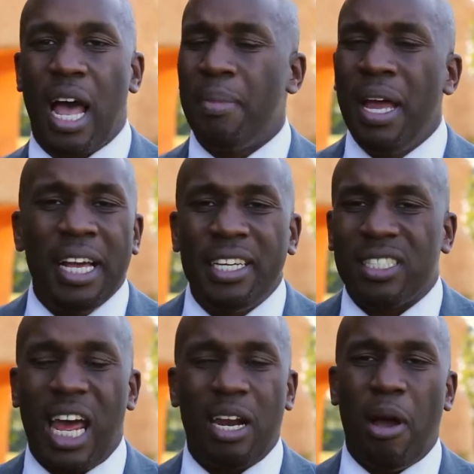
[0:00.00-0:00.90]
time. It's
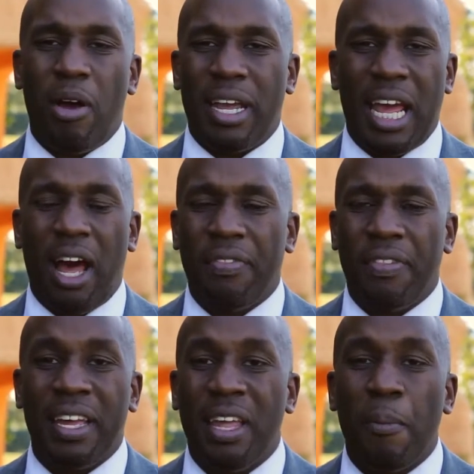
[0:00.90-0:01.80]
just not about getting
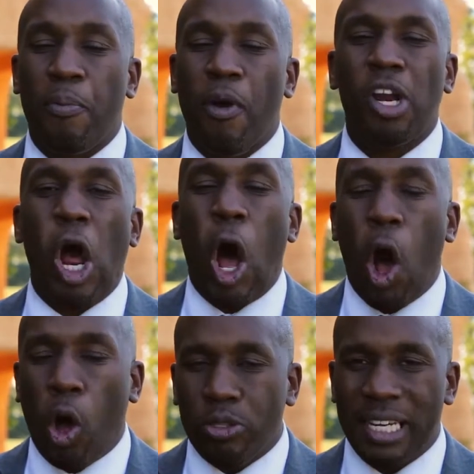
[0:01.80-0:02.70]
healthy. They brought it
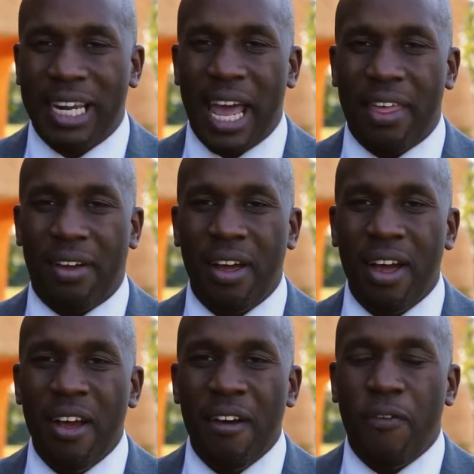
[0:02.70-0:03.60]
all together
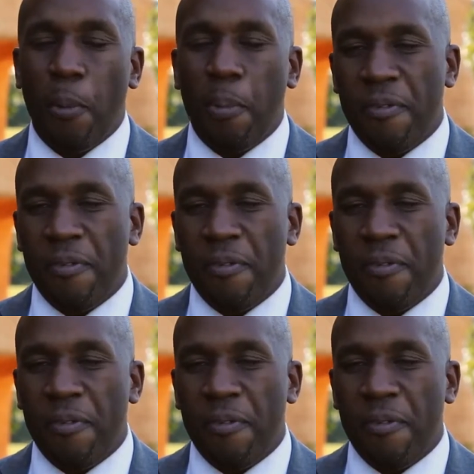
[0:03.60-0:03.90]
for a